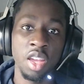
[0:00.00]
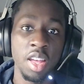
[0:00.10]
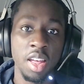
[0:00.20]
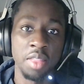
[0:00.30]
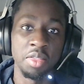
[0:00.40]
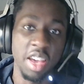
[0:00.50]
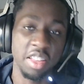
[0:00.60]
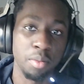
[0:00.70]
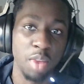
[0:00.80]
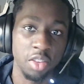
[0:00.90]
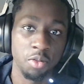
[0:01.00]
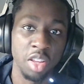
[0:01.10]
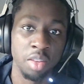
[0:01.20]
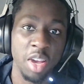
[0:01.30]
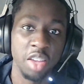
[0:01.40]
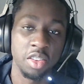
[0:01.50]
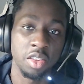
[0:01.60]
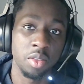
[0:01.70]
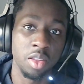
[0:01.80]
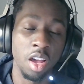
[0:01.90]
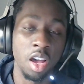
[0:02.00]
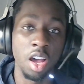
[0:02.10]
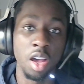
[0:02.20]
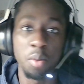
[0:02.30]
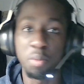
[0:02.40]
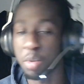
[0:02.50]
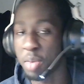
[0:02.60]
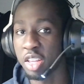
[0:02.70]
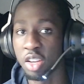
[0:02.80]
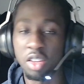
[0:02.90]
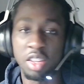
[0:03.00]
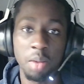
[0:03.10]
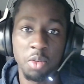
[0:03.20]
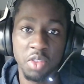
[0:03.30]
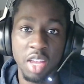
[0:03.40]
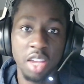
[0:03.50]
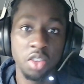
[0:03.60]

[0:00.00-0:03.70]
That I might randomize depending on the time of day,